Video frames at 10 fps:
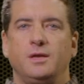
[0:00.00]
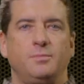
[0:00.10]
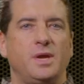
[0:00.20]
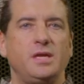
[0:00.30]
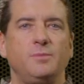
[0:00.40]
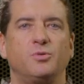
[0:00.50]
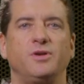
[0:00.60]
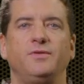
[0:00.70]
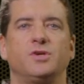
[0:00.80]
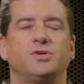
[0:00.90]
In many
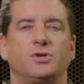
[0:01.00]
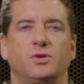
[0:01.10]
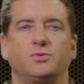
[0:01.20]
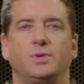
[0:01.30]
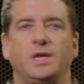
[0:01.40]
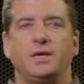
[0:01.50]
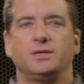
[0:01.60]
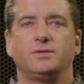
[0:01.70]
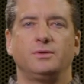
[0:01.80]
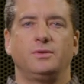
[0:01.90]
previous shows
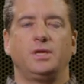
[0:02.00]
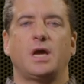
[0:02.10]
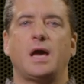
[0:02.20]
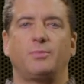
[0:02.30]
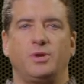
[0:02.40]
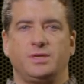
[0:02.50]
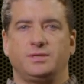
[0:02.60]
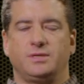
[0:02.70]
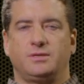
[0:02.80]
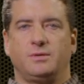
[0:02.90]
related to the operating
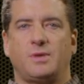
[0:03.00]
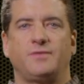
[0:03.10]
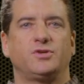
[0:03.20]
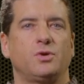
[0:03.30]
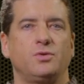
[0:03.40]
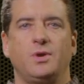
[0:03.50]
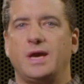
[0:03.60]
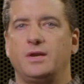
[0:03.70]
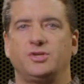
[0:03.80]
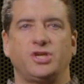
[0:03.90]
system, I've shown you
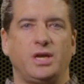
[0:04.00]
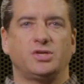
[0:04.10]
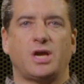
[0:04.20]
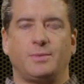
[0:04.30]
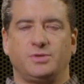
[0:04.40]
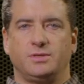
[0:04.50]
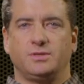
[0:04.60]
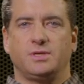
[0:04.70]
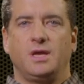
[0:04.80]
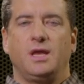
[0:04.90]
how to change
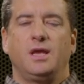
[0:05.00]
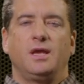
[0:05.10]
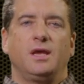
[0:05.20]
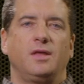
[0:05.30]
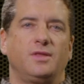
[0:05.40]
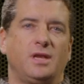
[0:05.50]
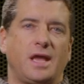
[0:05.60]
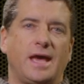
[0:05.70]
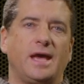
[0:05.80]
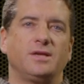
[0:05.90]
options. And then
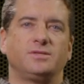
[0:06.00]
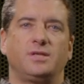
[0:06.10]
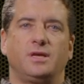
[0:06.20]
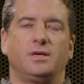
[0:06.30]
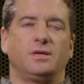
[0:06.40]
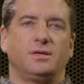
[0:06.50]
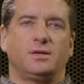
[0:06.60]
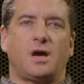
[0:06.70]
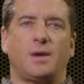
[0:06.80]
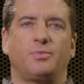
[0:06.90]
as
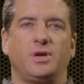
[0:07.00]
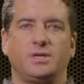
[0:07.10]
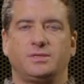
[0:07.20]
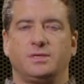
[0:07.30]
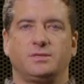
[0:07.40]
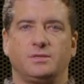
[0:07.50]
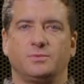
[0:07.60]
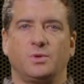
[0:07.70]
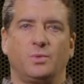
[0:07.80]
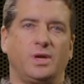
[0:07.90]
the operating
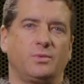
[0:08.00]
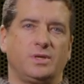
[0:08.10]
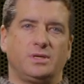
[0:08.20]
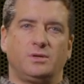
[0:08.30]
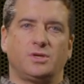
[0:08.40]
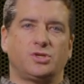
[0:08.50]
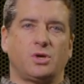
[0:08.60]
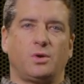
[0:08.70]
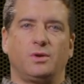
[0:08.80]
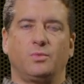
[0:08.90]
systems, we went, we did a
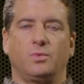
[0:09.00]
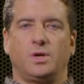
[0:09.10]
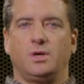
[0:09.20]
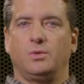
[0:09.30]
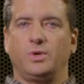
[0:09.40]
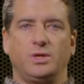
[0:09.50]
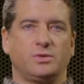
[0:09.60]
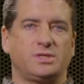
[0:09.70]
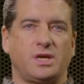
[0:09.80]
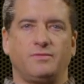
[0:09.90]
show on uh,
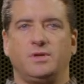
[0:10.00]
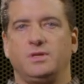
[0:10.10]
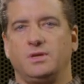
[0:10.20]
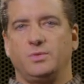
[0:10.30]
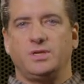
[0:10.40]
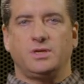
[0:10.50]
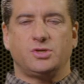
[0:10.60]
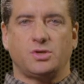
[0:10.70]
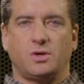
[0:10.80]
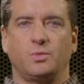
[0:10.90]
Windows 7, then we did a
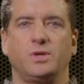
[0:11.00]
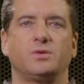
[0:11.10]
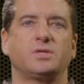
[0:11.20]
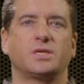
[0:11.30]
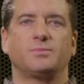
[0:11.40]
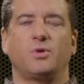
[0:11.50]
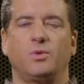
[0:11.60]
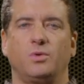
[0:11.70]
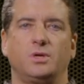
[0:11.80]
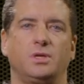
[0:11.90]
show on Windows
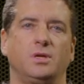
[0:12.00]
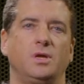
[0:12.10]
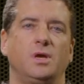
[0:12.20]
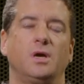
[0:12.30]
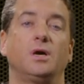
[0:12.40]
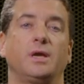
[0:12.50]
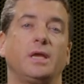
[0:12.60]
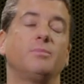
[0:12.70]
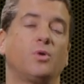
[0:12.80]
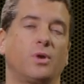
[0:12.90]
X.1, uh,
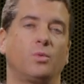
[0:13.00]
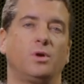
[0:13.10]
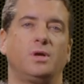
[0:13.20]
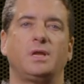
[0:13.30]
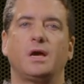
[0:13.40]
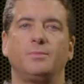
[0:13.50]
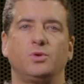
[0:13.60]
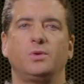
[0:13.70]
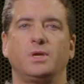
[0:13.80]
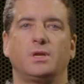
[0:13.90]
8.1. Now I'm
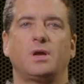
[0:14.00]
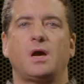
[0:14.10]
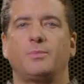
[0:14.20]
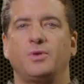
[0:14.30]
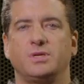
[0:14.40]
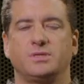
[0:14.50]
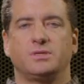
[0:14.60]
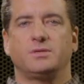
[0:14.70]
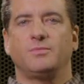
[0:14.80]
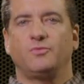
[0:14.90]
doing an operating
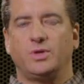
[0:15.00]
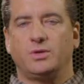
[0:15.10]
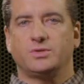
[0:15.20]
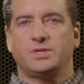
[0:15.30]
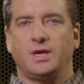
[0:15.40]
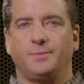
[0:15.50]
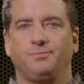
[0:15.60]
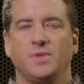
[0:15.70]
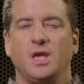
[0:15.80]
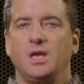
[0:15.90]
system of Windows 10.
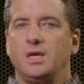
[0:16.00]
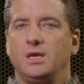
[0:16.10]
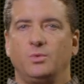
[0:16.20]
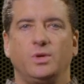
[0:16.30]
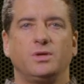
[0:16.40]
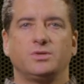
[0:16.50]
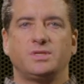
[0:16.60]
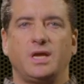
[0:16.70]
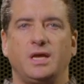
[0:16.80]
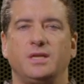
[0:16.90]
In Windows
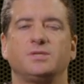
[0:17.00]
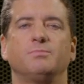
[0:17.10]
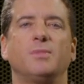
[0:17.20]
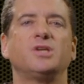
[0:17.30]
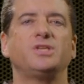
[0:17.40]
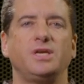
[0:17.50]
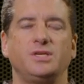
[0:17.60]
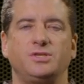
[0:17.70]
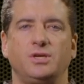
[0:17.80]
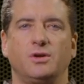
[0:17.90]
10, it's much
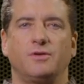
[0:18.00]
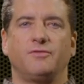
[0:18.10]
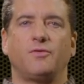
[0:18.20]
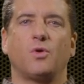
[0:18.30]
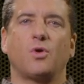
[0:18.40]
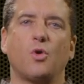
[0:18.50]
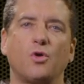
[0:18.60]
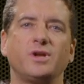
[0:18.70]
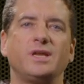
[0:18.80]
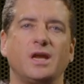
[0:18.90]
easier for
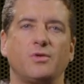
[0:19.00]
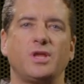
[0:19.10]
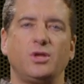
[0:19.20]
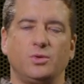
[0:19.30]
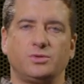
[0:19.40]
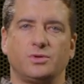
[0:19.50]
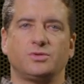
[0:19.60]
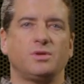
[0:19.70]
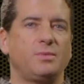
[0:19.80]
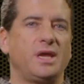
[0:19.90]
ordinary
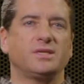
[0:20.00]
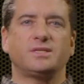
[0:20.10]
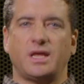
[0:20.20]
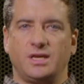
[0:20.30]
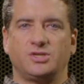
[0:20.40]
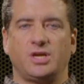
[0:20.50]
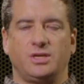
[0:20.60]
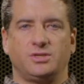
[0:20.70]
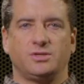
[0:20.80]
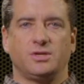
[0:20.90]
users to make setting
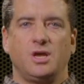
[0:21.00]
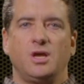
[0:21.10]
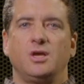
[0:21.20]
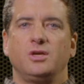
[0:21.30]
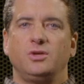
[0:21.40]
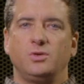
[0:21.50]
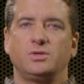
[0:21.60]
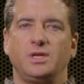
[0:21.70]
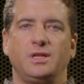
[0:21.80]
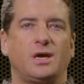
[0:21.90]
changes.
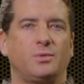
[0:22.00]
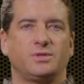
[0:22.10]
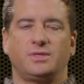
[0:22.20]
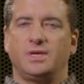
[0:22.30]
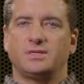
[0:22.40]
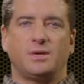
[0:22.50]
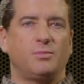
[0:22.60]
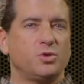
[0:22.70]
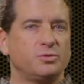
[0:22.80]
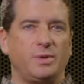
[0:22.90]
Usually that was things that
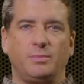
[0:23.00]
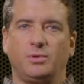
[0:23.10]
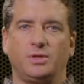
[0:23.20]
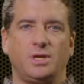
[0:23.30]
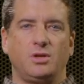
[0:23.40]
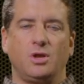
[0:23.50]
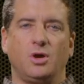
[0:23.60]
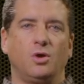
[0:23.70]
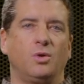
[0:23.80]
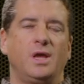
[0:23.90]
most people didn't
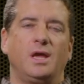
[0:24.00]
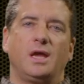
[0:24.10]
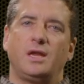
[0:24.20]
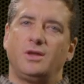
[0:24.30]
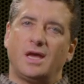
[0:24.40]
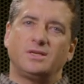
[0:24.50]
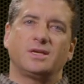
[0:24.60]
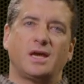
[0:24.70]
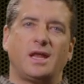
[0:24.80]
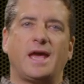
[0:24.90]
know, and you had
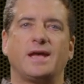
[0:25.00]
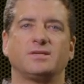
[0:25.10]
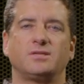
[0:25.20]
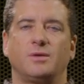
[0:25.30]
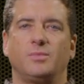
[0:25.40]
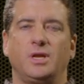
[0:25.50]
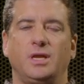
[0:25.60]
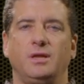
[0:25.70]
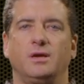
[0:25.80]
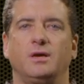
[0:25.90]
to kind of ask
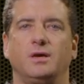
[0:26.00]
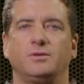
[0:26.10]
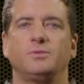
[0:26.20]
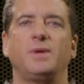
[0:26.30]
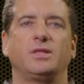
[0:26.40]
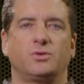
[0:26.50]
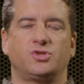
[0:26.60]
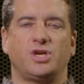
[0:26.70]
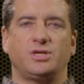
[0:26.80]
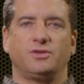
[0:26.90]
somebody uh, to make
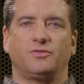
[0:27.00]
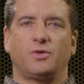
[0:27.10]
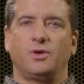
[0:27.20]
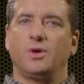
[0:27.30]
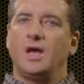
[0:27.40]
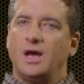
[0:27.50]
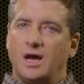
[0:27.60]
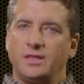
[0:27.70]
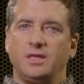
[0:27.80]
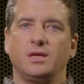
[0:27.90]
those changes for you.
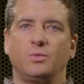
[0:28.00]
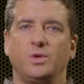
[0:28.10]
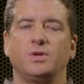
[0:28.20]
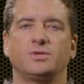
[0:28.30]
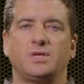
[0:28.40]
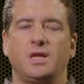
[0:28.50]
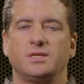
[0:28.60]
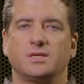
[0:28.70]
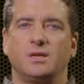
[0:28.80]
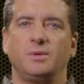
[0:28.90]
I think in Windows 10,
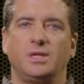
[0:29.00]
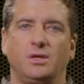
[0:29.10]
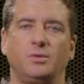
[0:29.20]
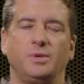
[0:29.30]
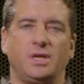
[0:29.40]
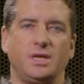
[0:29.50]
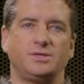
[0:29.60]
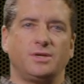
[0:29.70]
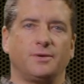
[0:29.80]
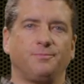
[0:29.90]
it's going to be a little bit
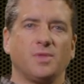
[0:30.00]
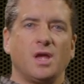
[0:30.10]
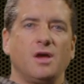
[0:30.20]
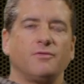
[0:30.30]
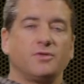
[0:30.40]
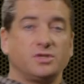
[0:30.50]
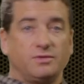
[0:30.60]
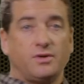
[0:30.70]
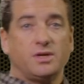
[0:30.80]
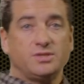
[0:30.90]
easier. First
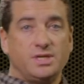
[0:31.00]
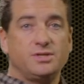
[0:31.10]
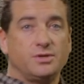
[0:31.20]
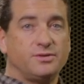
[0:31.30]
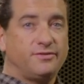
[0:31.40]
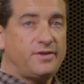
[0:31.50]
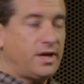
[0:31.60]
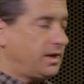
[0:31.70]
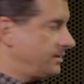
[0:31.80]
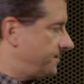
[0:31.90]
of all, it's easier to
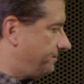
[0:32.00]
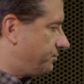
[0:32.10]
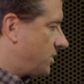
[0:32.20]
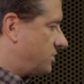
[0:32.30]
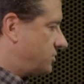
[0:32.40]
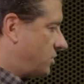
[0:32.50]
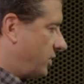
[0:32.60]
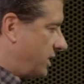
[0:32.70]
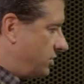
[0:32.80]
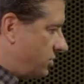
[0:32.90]
find. So
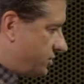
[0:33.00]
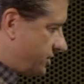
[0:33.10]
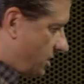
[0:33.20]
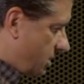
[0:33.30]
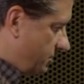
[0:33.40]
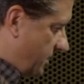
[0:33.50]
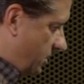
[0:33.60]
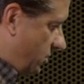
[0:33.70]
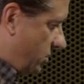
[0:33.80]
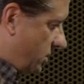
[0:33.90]
in your Start menu